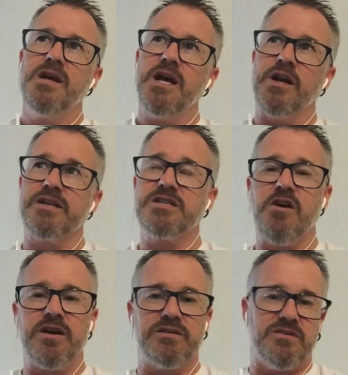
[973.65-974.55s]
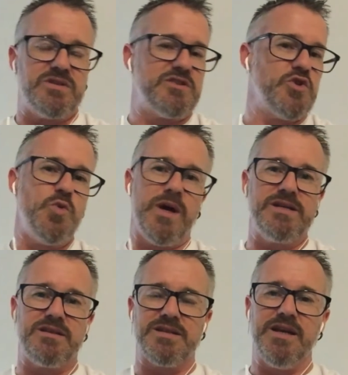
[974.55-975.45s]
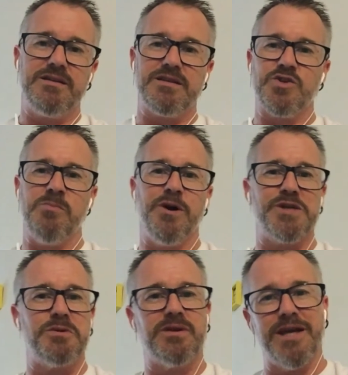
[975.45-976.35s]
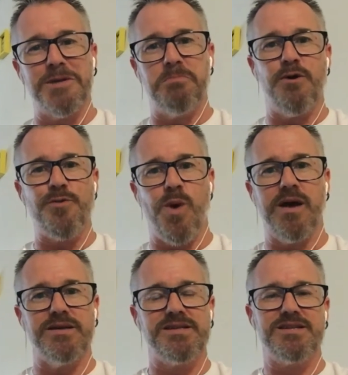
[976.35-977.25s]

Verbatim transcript: and I decided there was two ways to take it. So I might as well take it both ways.